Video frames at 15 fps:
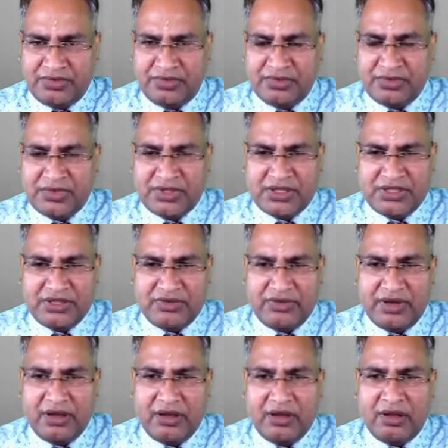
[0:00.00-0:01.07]
such a way
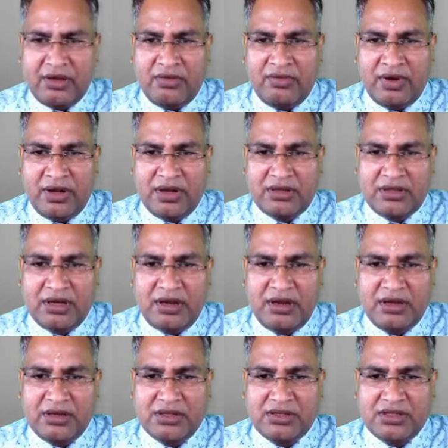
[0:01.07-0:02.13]
1, 3,
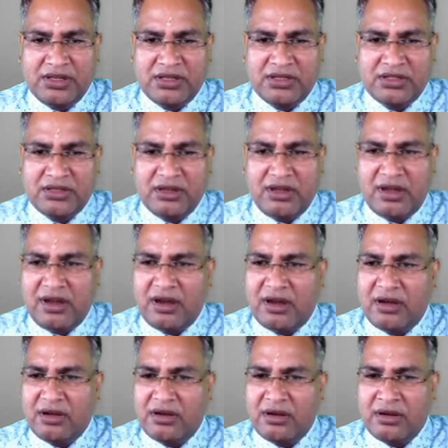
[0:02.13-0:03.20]
6 and
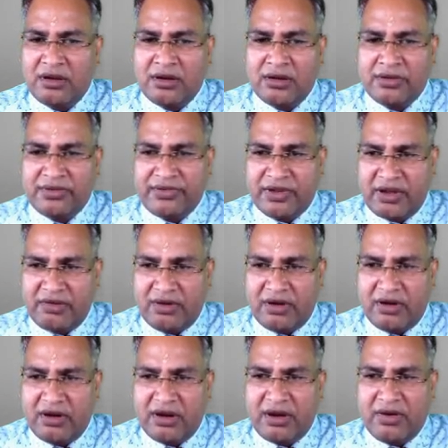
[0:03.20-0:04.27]
7.
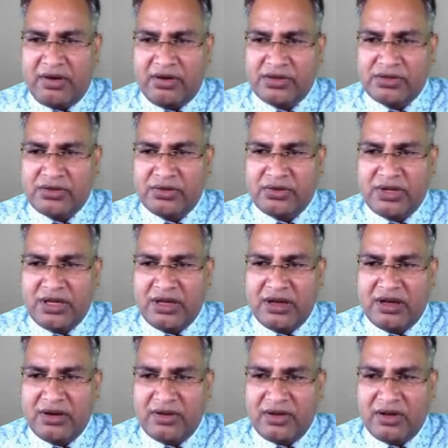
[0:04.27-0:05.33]
So
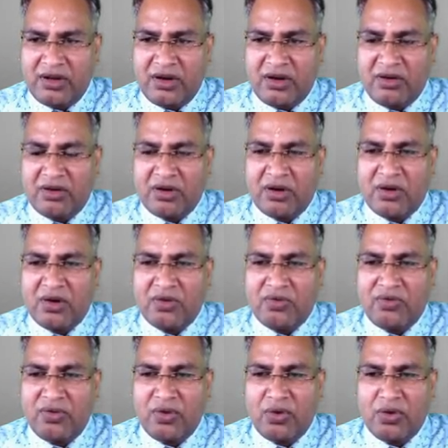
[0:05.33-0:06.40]
here our node
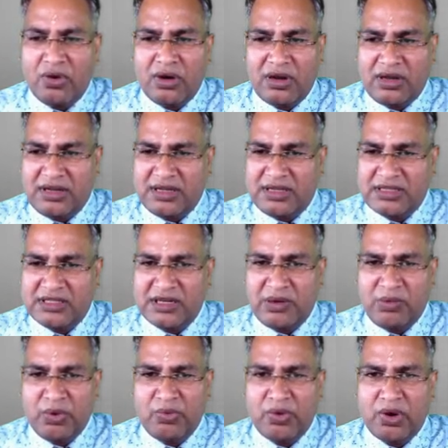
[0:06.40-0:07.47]
4 is
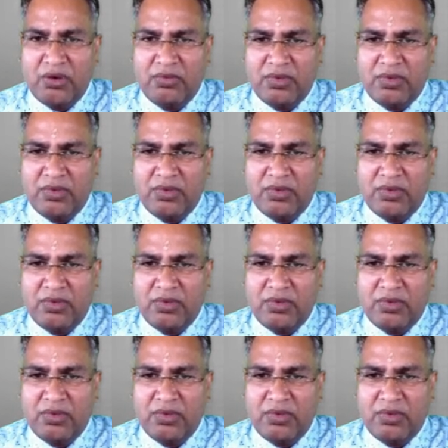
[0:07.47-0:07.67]
removed from